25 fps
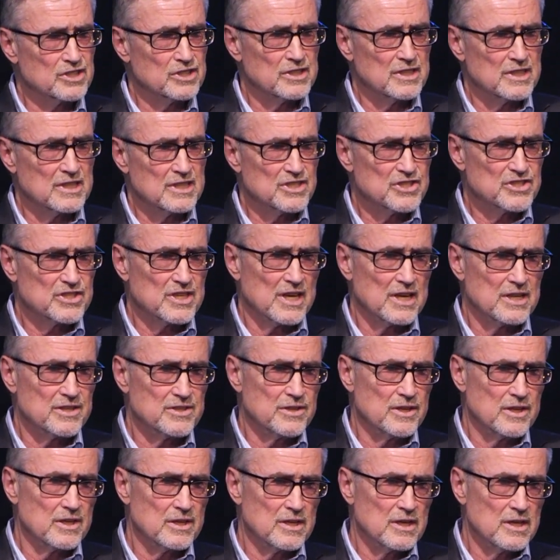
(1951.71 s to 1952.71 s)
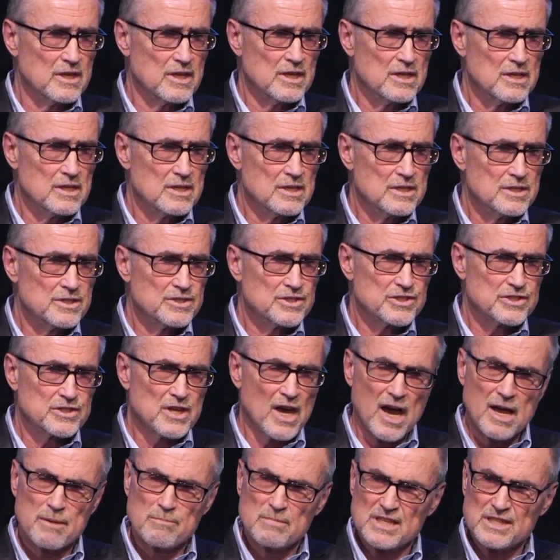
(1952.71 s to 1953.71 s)
He said,
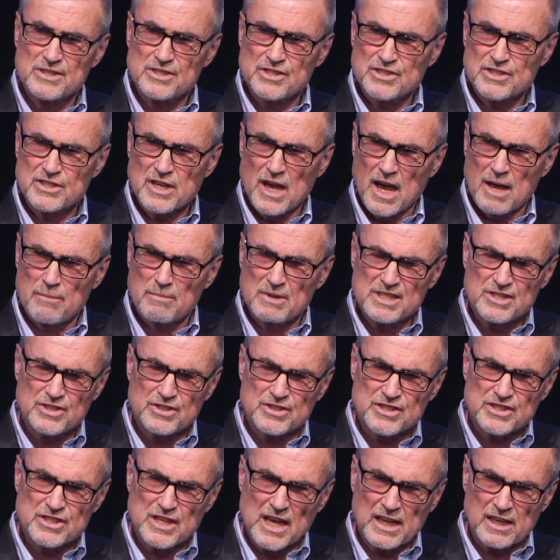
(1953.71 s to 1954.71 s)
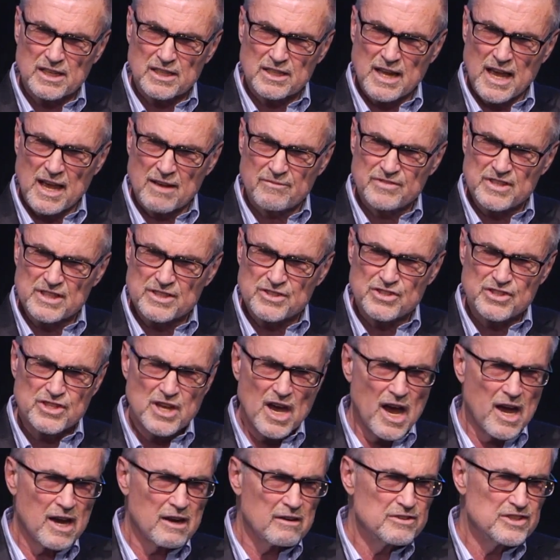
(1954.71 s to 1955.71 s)
Simon, Simon, Satan hath
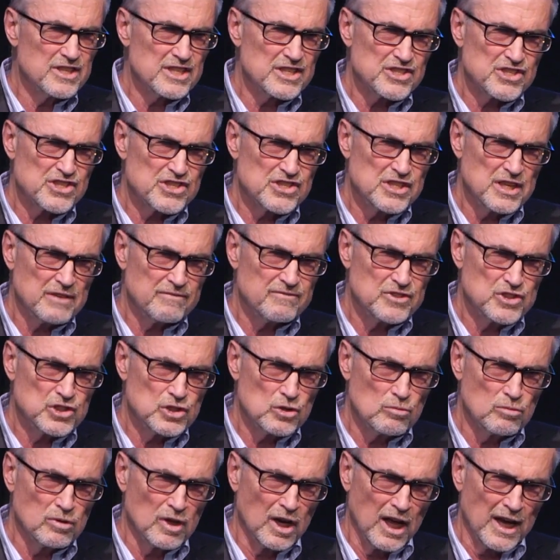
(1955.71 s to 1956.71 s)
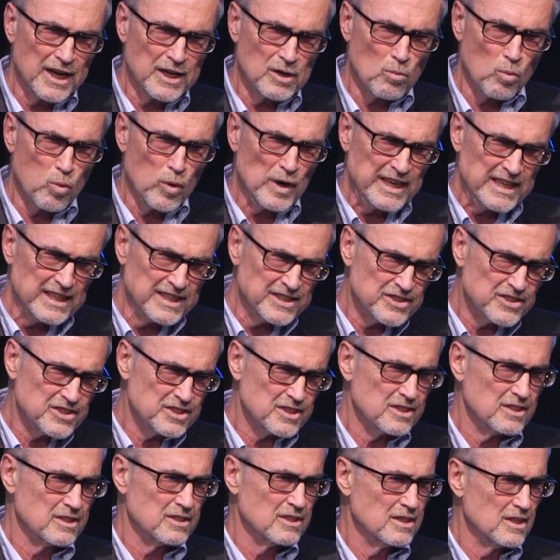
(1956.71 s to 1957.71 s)
desired to sift you like wheat,
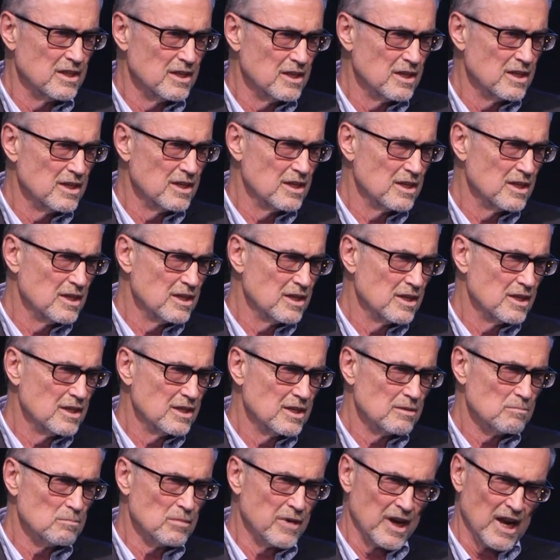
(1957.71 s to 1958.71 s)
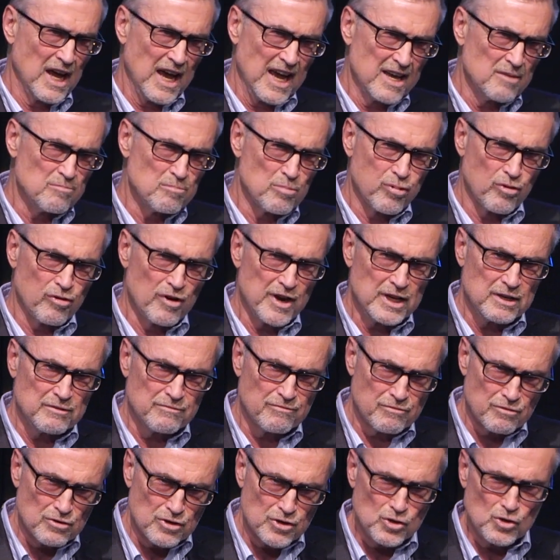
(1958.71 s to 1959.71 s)
but I have prayed
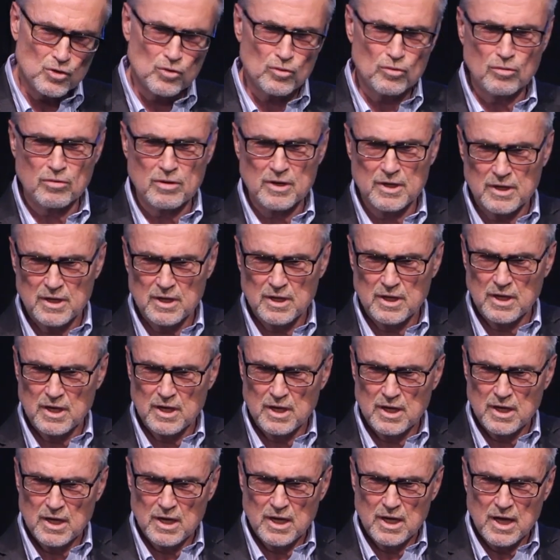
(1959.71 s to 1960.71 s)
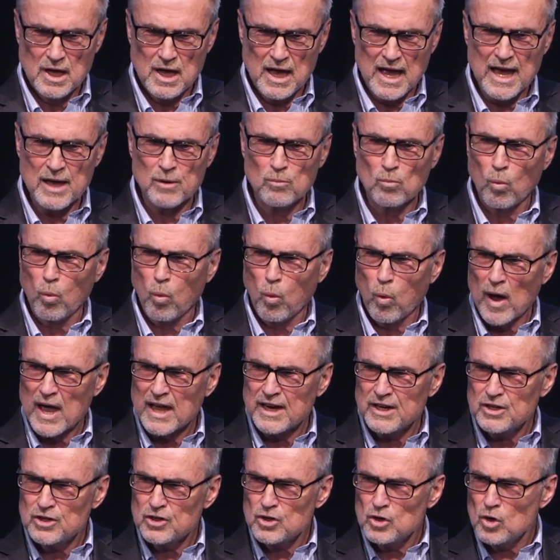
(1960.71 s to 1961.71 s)
for you. And when
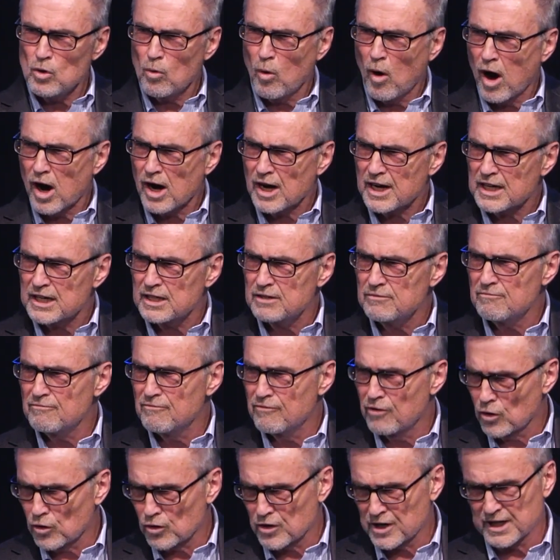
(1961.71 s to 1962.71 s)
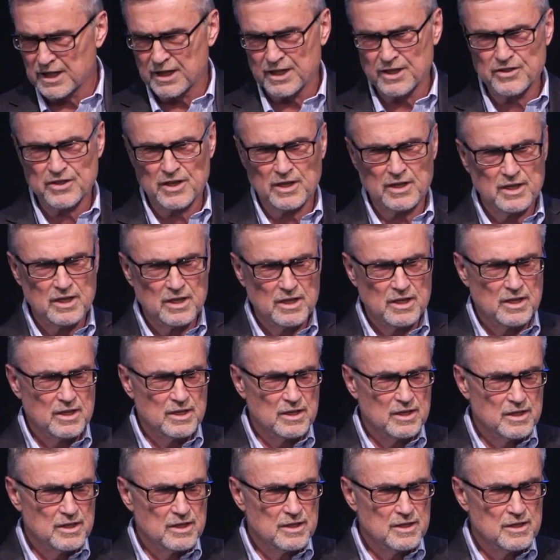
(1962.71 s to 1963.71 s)
you are converted,
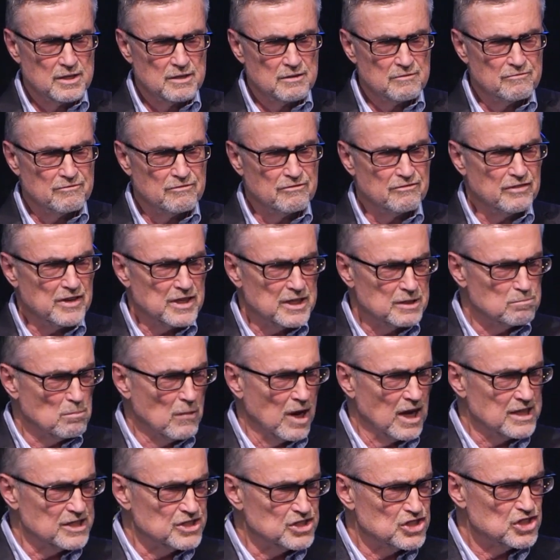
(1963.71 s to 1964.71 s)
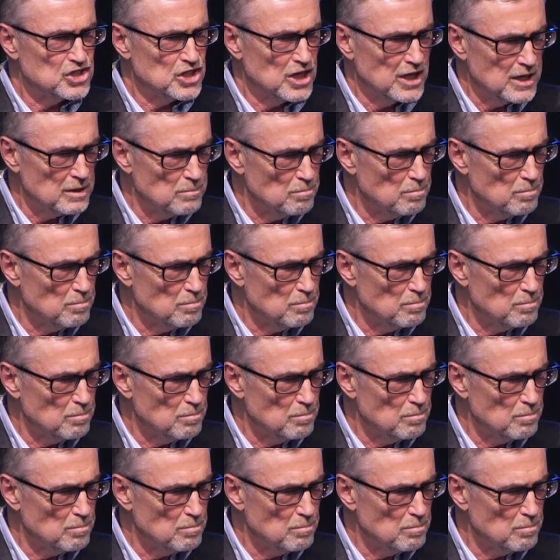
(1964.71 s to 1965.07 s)
feed my sheep.